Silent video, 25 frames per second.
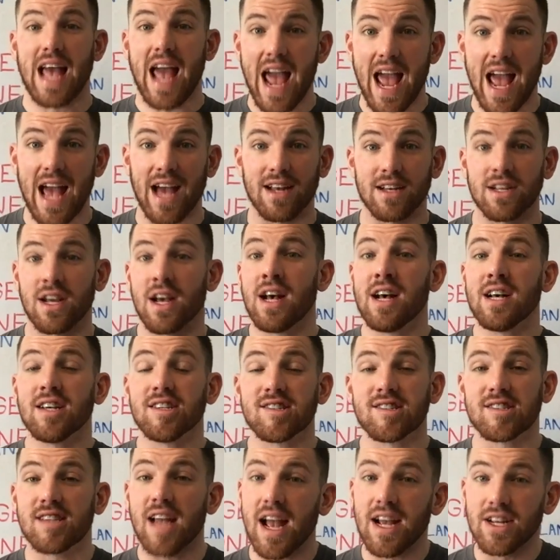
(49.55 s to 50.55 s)
and
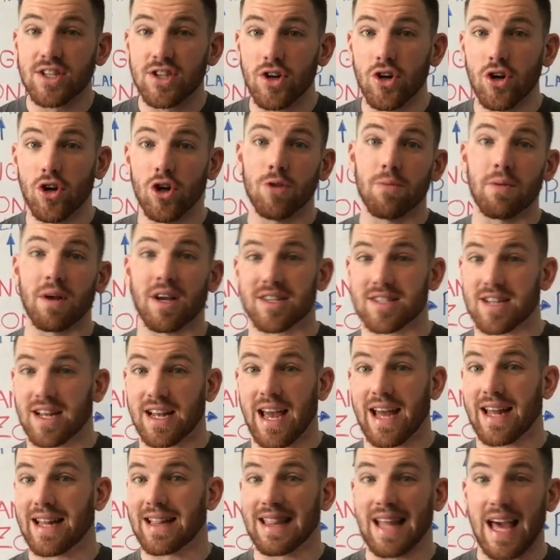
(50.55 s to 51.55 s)
stay tuned because
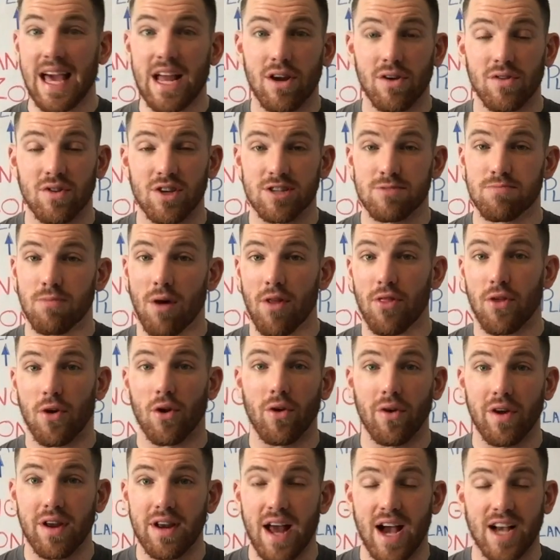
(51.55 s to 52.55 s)
again, later this month,
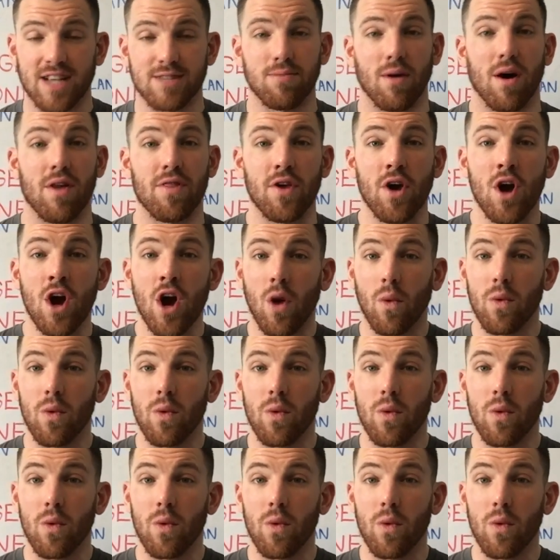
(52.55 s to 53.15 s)
early next month,